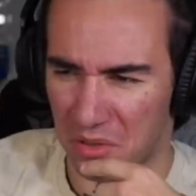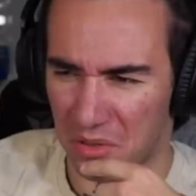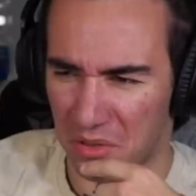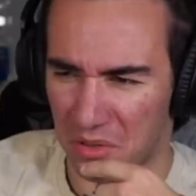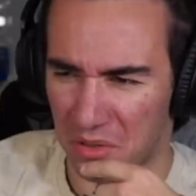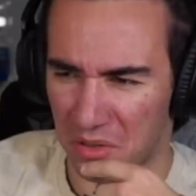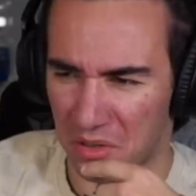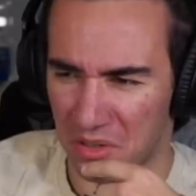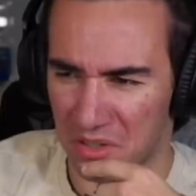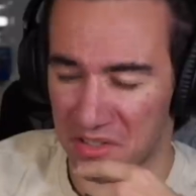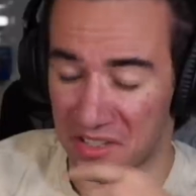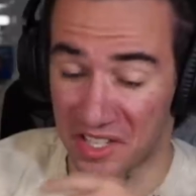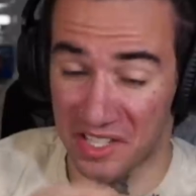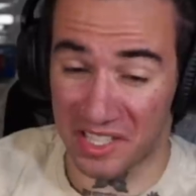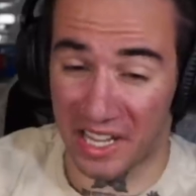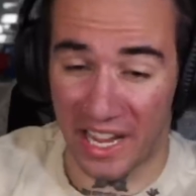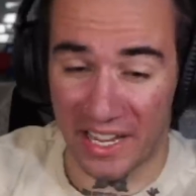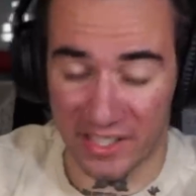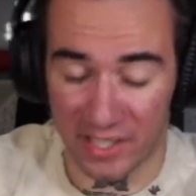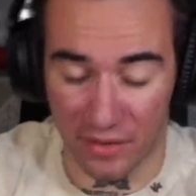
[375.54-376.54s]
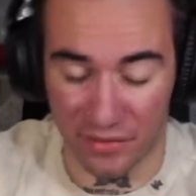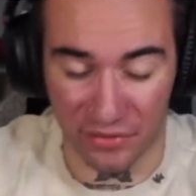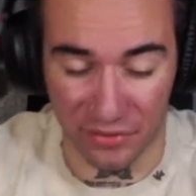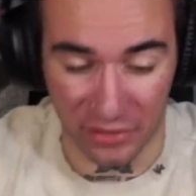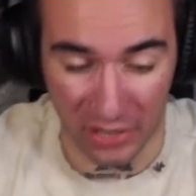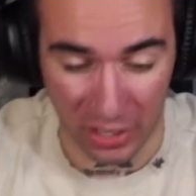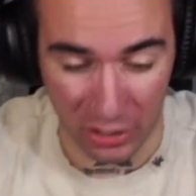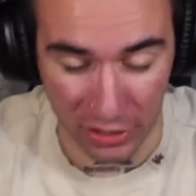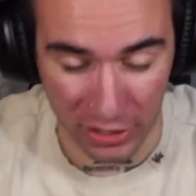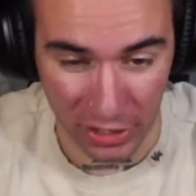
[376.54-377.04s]
Hmm. This guy's a
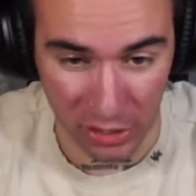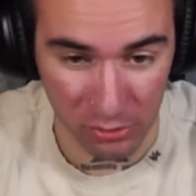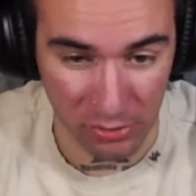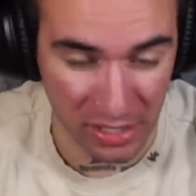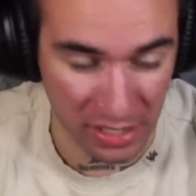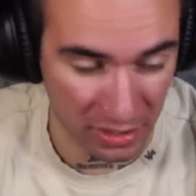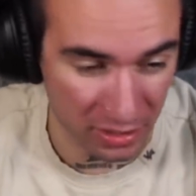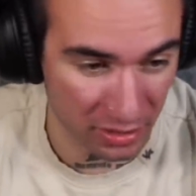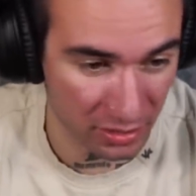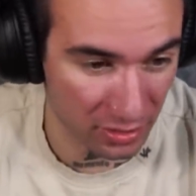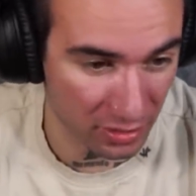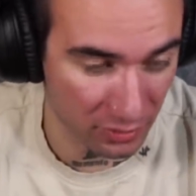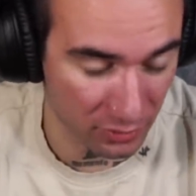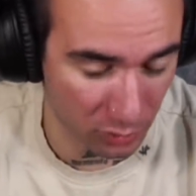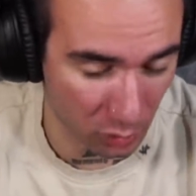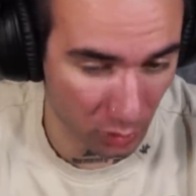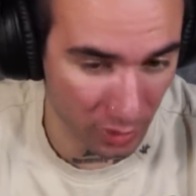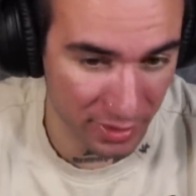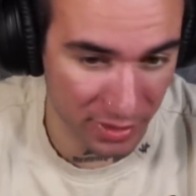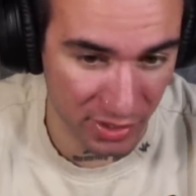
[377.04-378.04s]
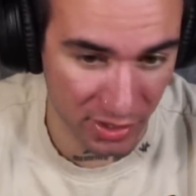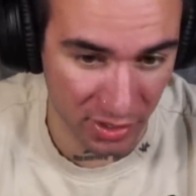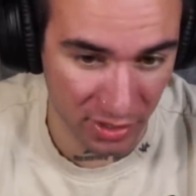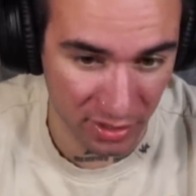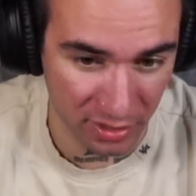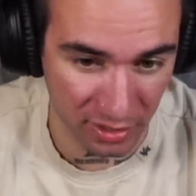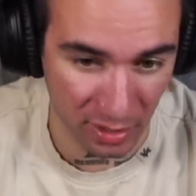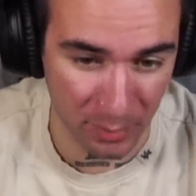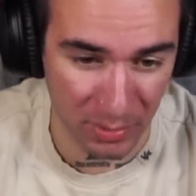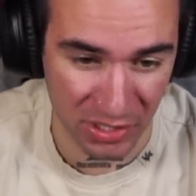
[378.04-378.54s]
very unique
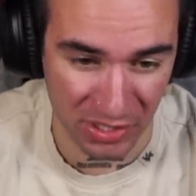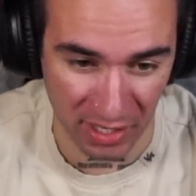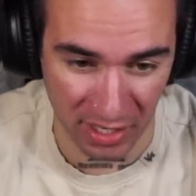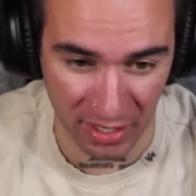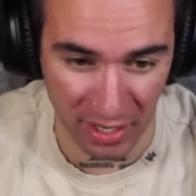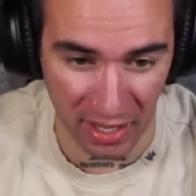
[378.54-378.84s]
voice. Let me say